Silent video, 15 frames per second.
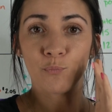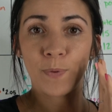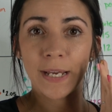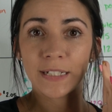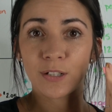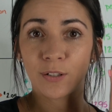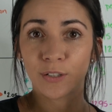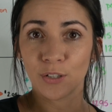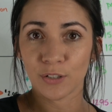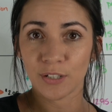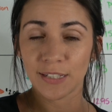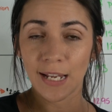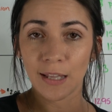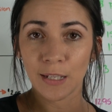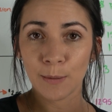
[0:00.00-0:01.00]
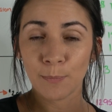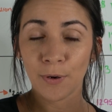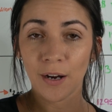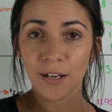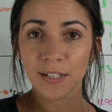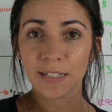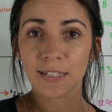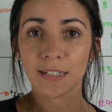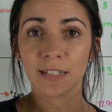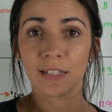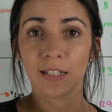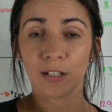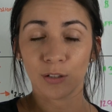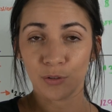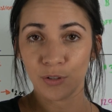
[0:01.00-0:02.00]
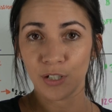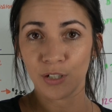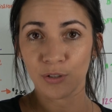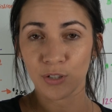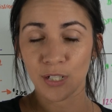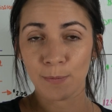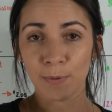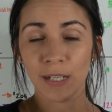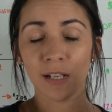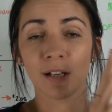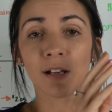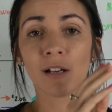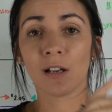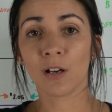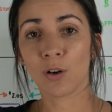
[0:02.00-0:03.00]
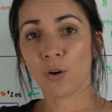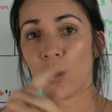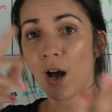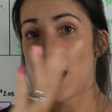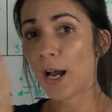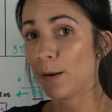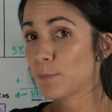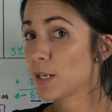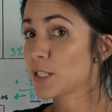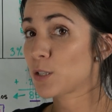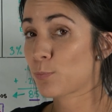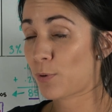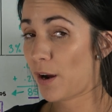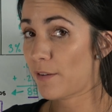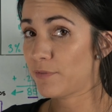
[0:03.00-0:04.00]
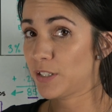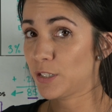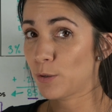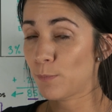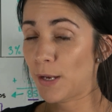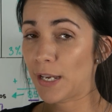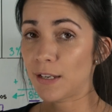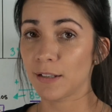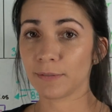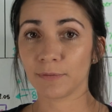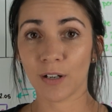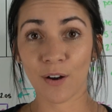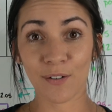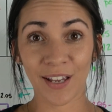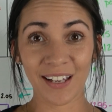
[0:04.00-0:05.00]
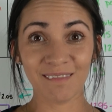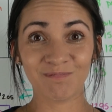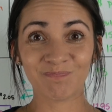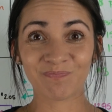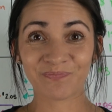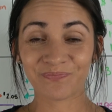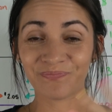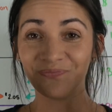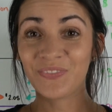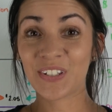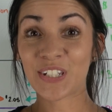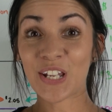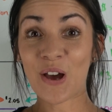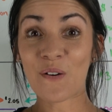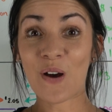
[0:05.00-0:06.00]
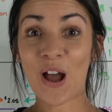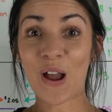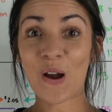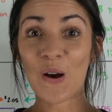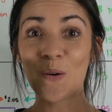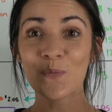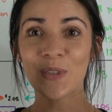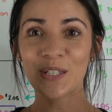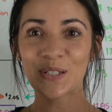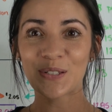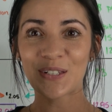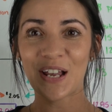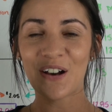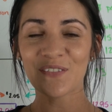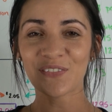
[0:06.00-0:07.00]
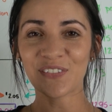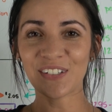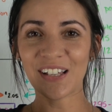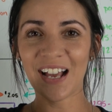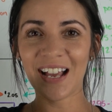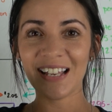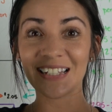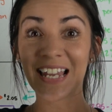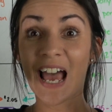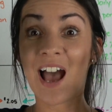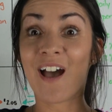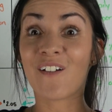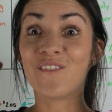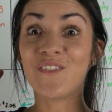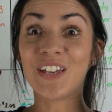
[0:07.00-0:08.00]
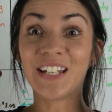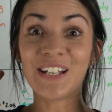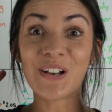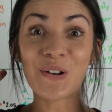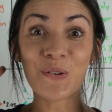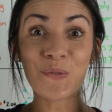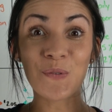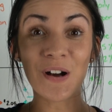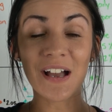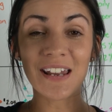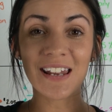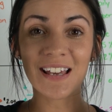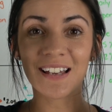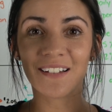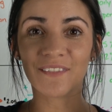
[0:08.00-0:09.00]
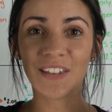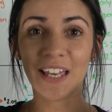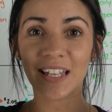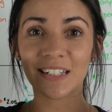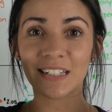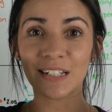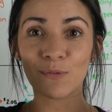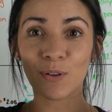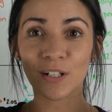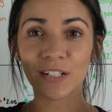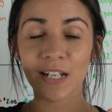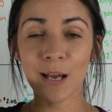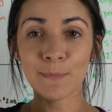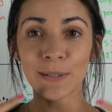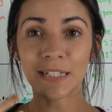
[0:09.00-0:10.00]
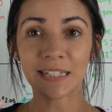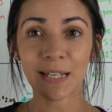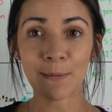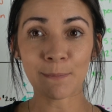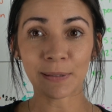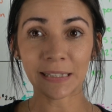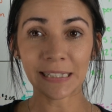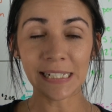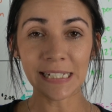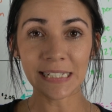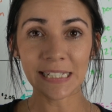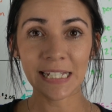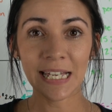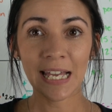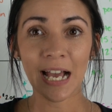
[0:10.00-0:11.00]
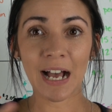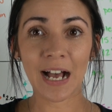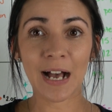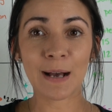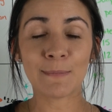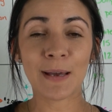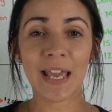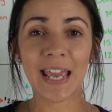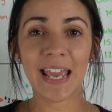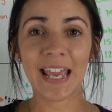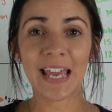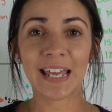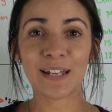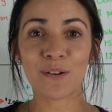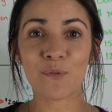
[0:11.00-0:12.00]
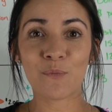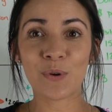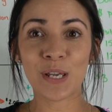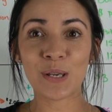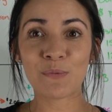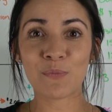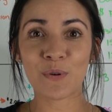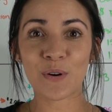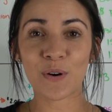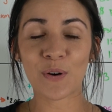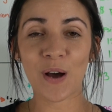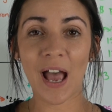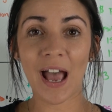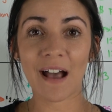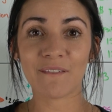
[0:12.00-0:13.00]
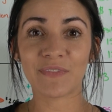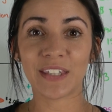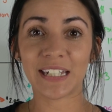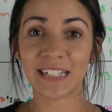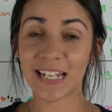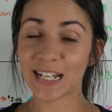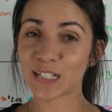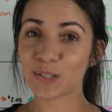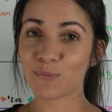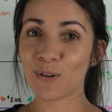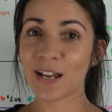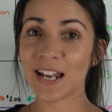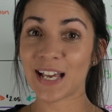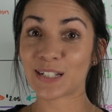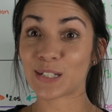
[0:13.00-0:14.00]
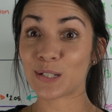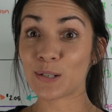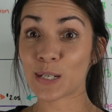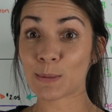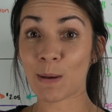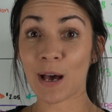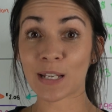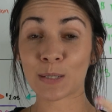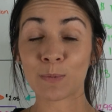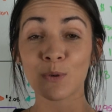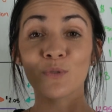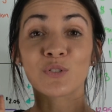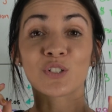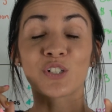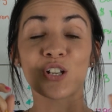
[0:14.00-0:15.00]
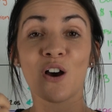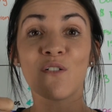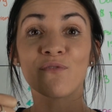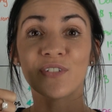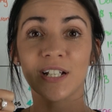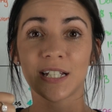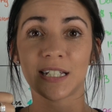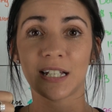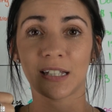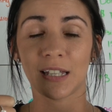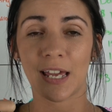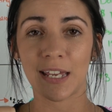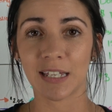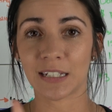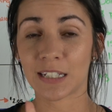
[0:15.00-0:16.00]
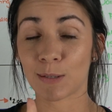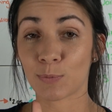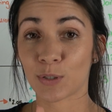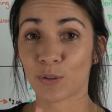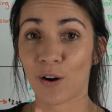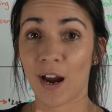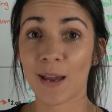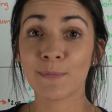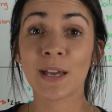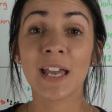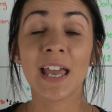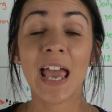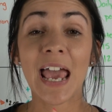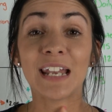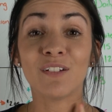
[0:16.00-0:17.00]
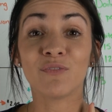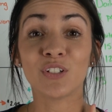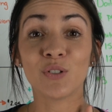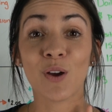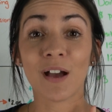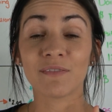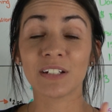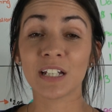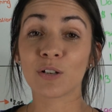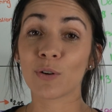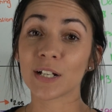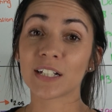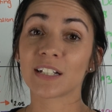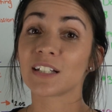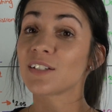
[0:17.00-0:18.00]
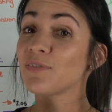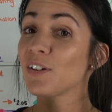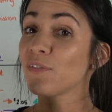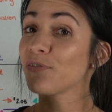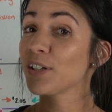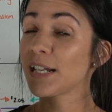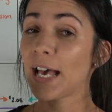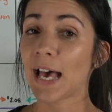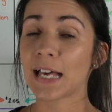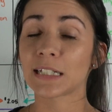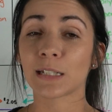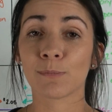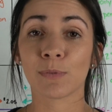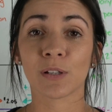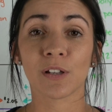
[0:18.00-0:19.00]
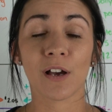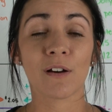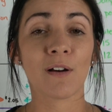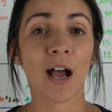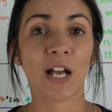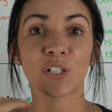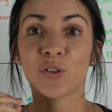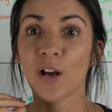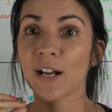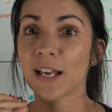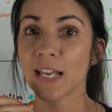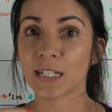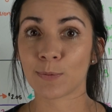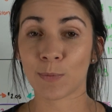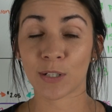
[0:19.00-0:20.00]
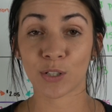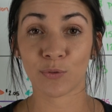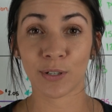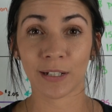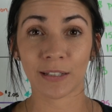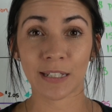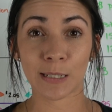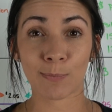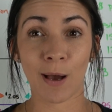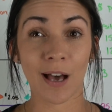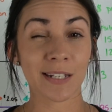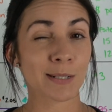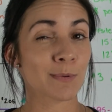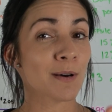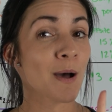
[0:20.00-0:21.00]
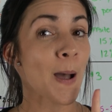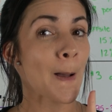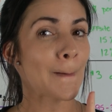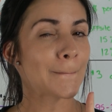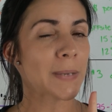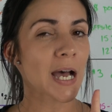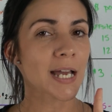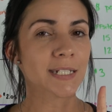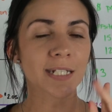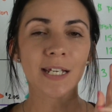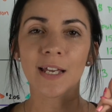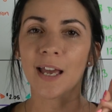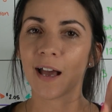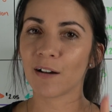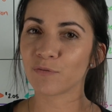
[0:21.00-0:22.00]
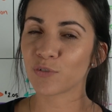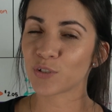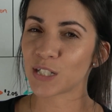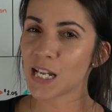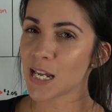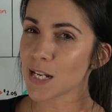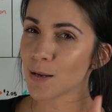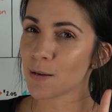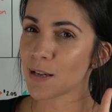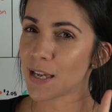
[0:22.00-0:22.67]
based on your selling price, including your shipping, how much profit you'll make. Okay? So I hope this is helpful, you guys. Video 1 of the Etsy workshop is complete, and we will have the next one as soon as possible. Don't forget to like and subscribe, and if you have any questions, feel free to ask them below. I try to answer them as quickly as possible, but helpful hint,